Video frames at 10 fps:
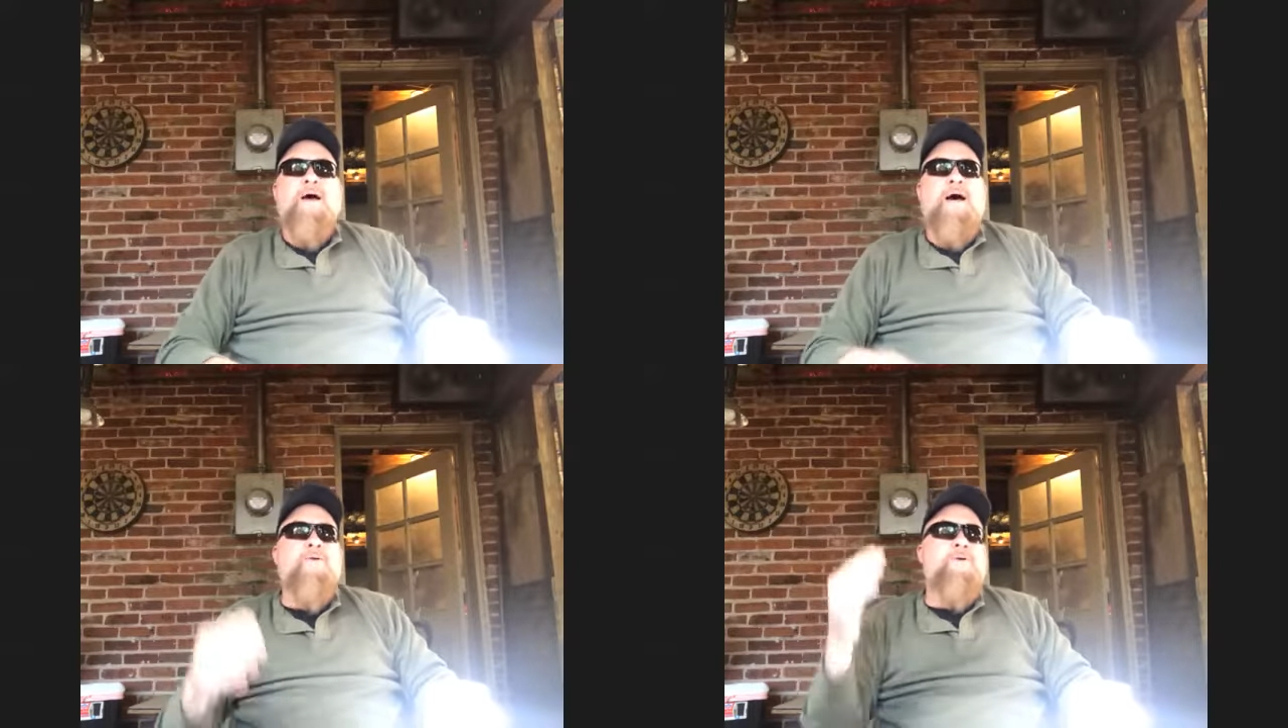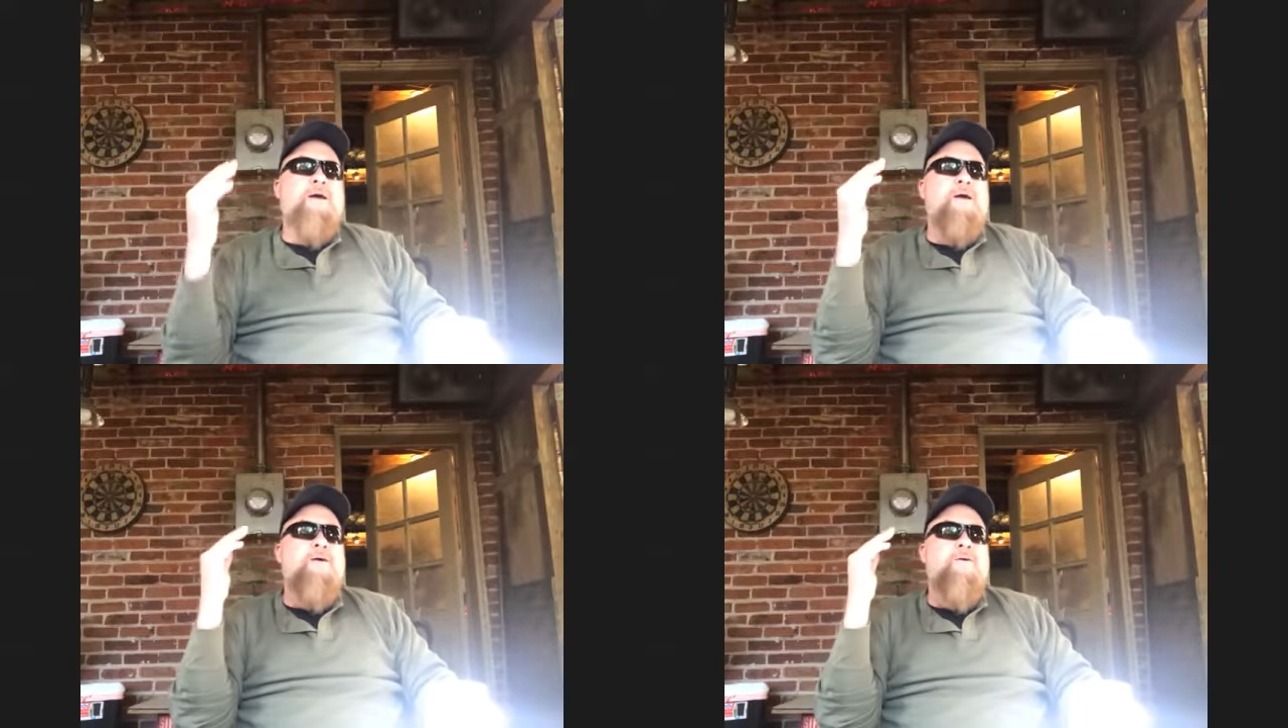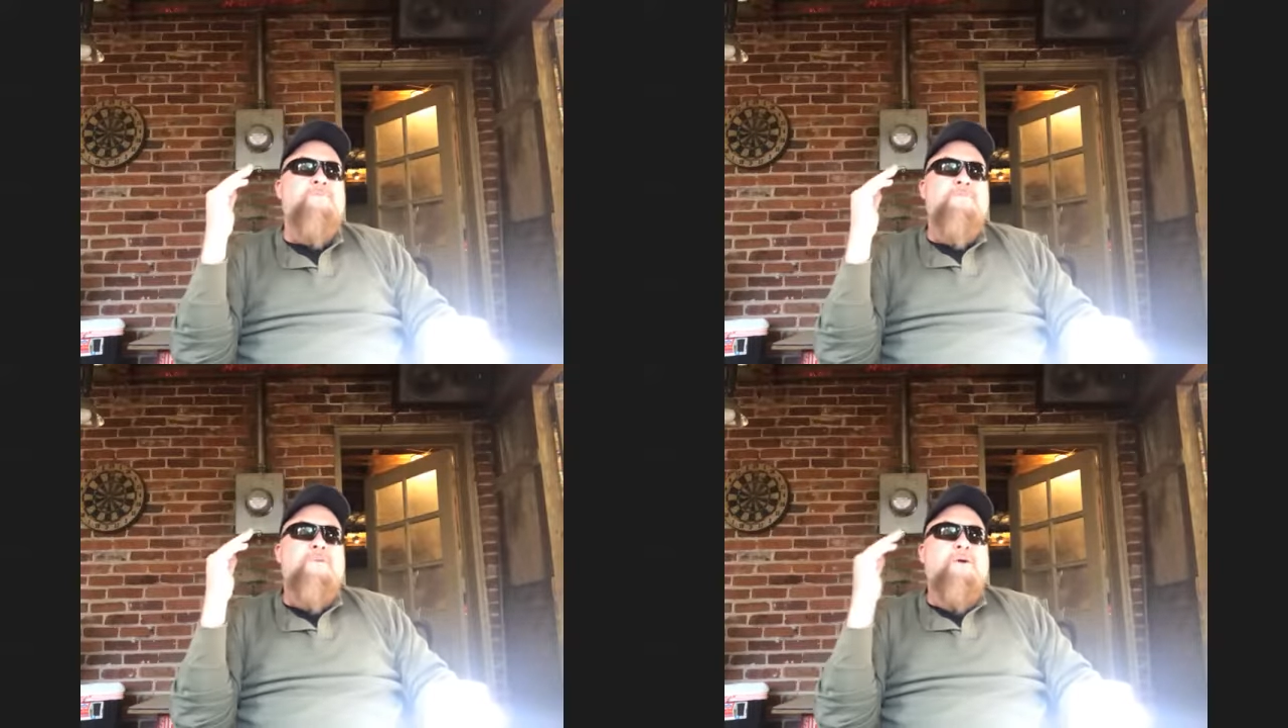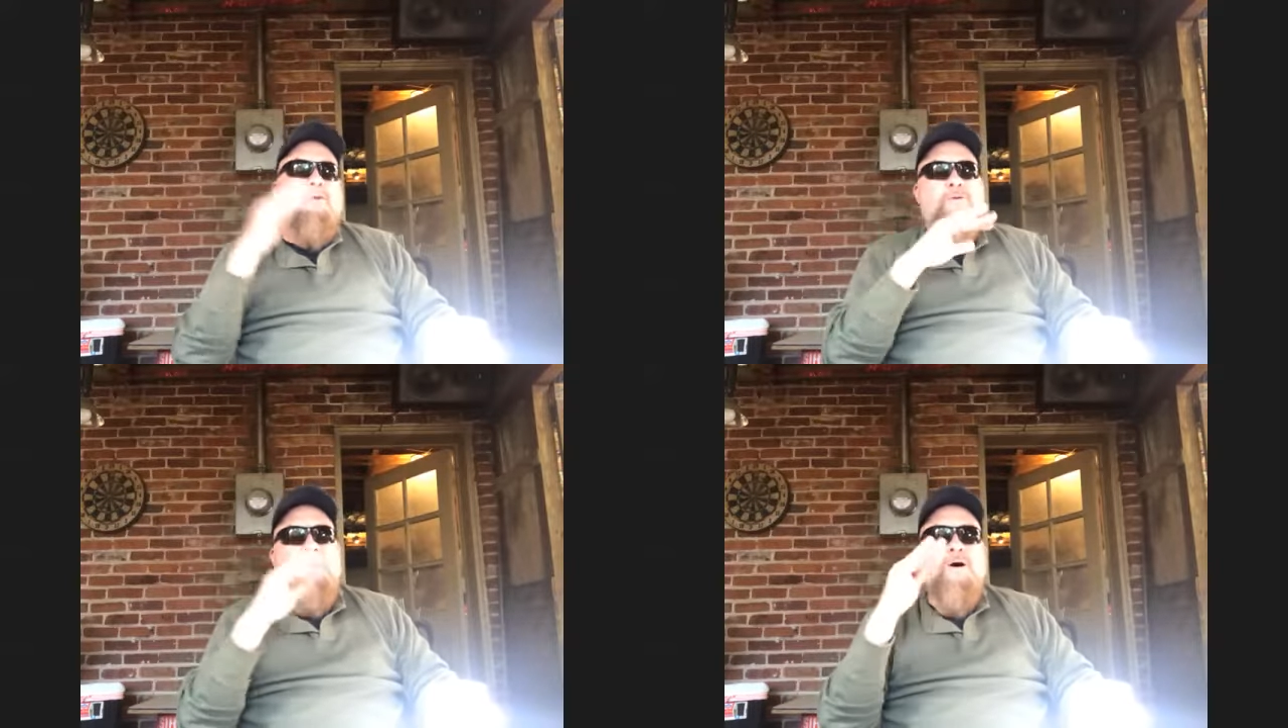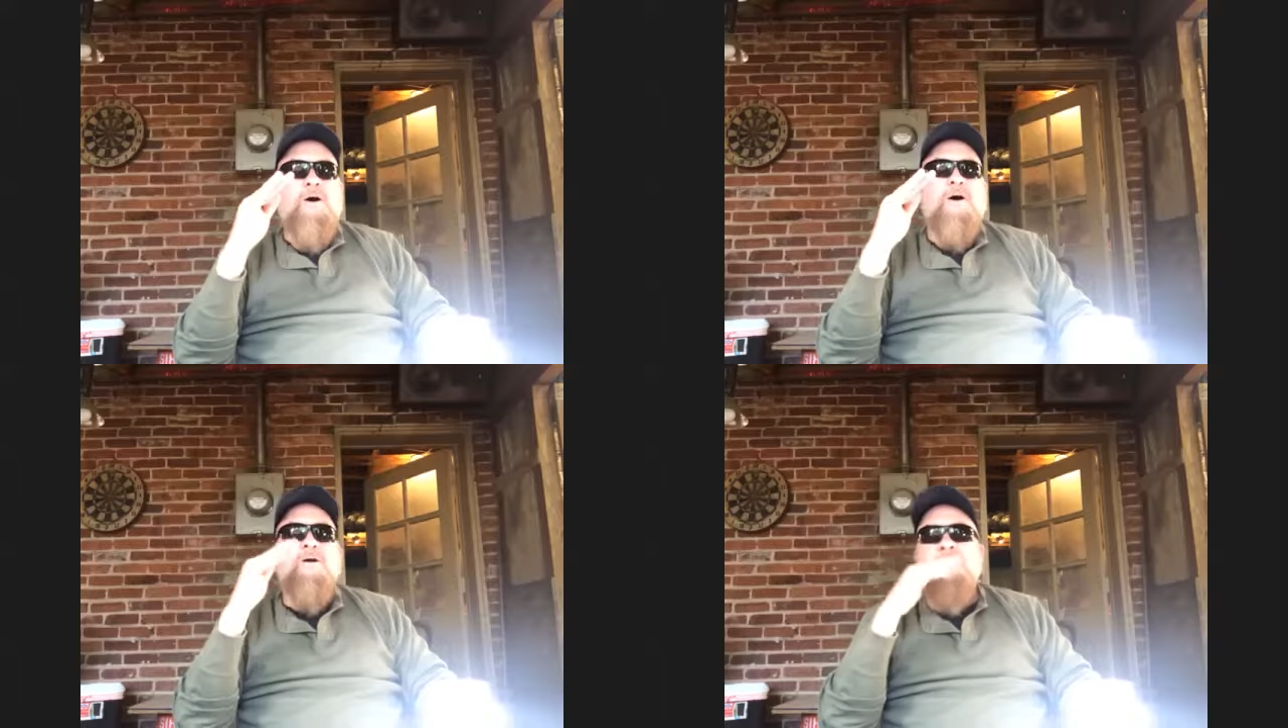I don't care who they
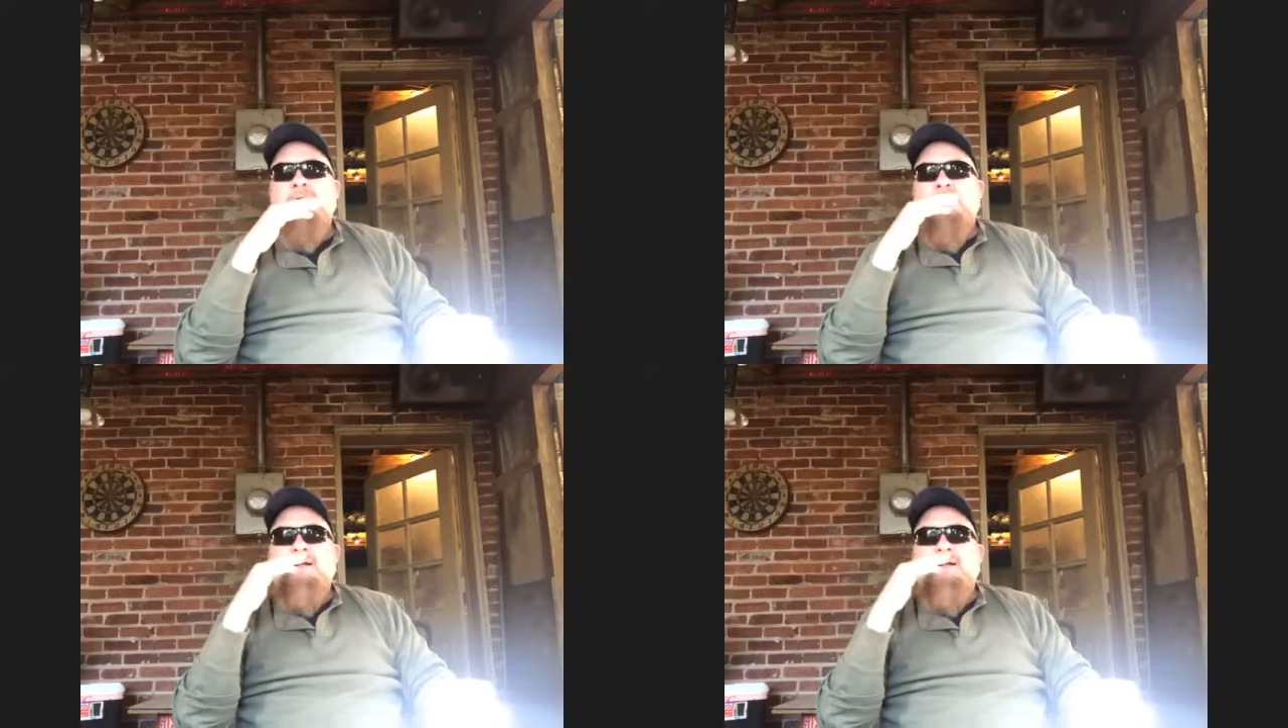are.